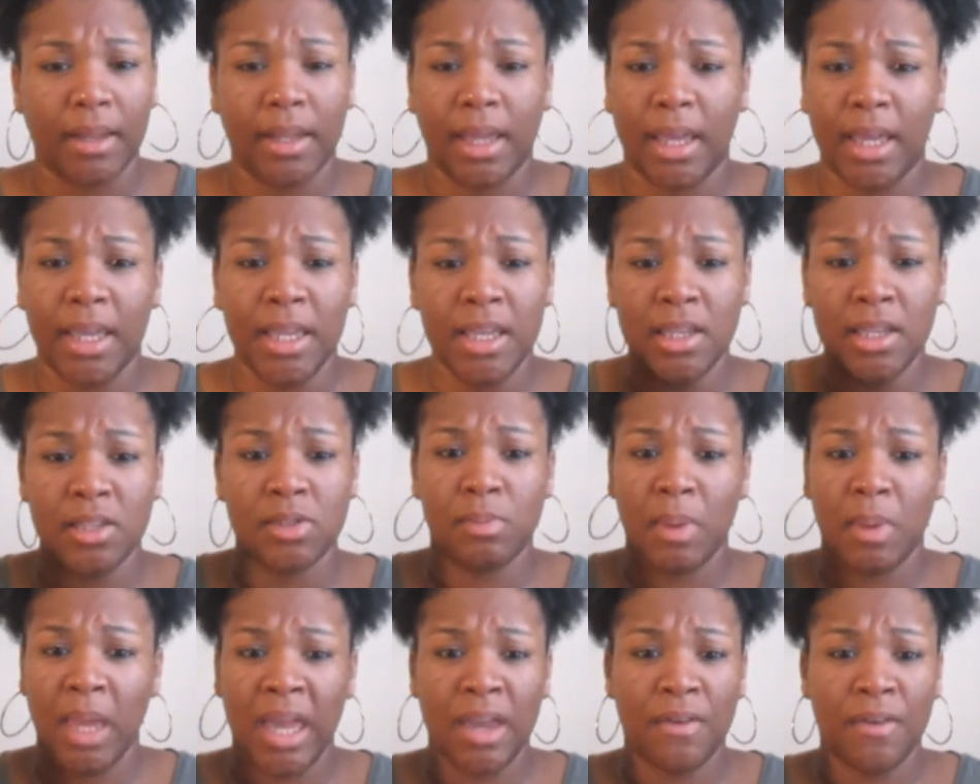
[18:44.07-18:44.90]
Like it
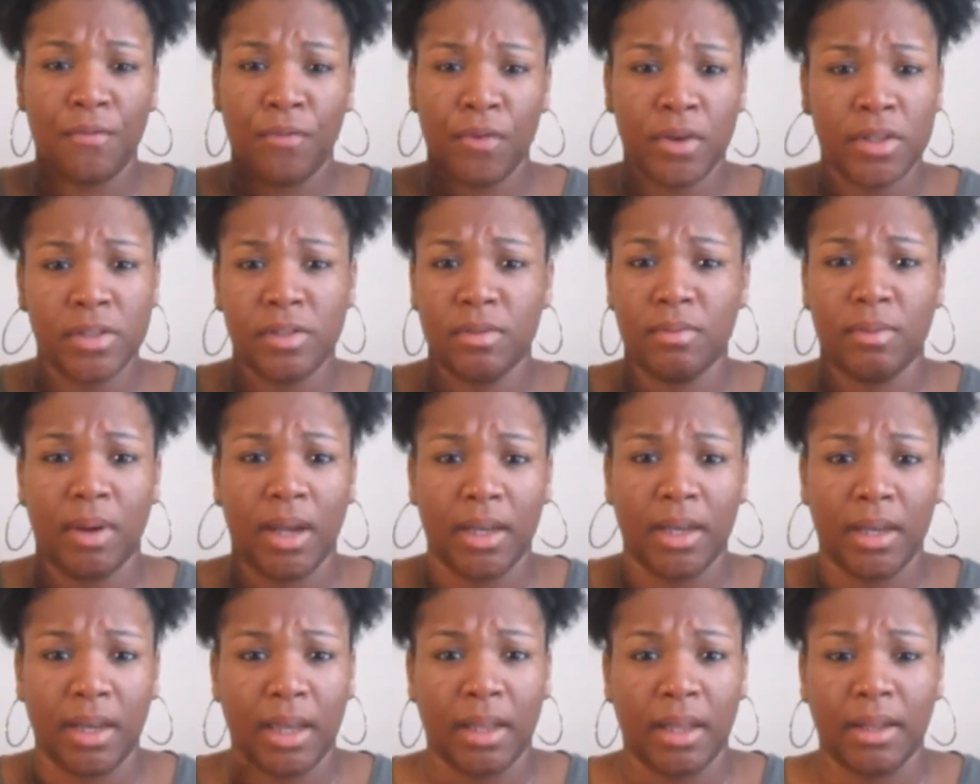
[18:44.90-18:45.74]
is mad frizzy
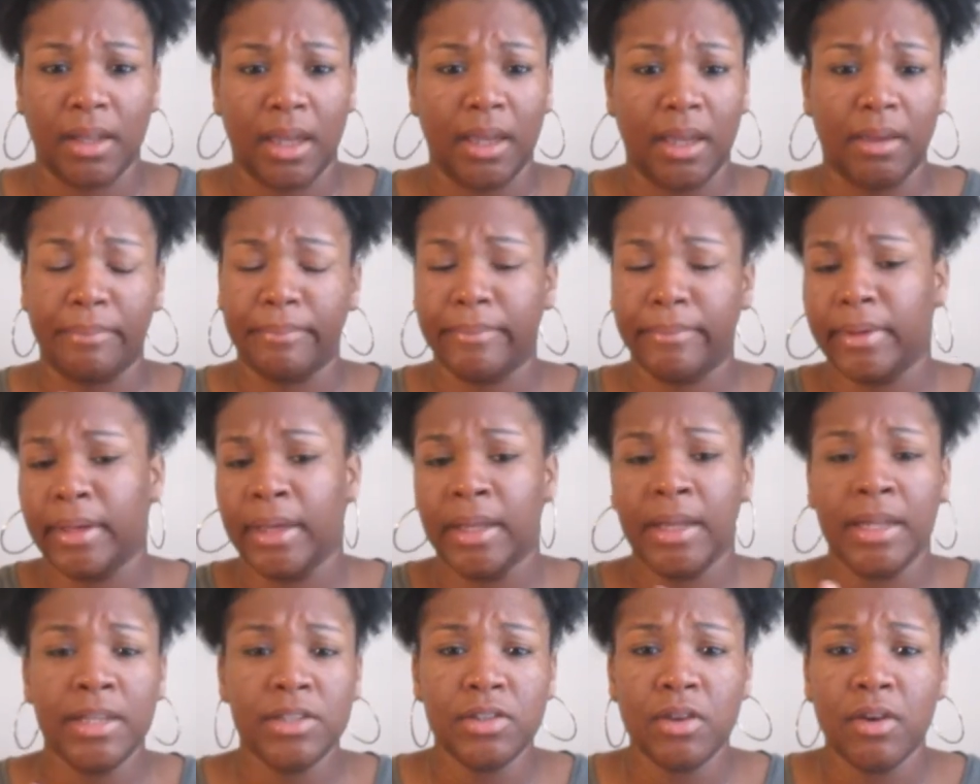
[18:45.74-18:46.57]
right now. Like
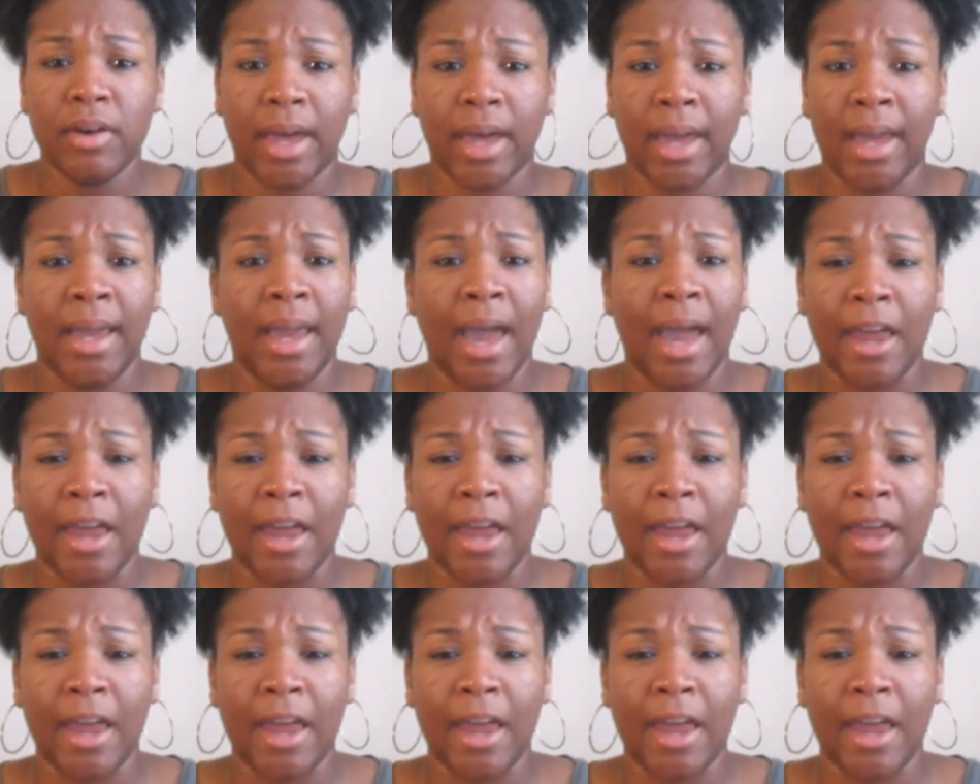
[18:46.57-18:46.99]
and it's okay.